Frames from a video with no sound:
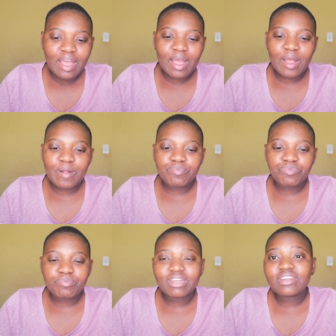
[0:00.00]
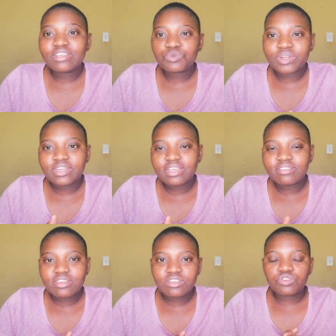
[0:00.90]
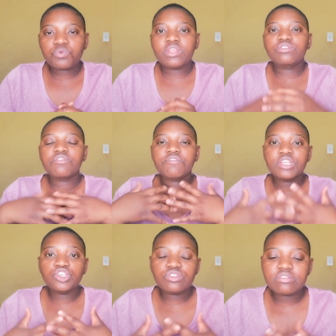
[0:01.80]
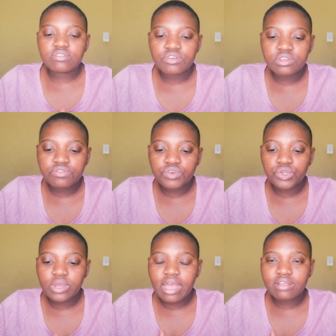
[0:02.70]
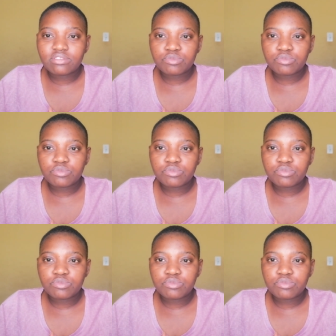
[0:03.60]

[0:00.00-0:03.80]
but it is what it is, and I just wanted to finish this series for you guys,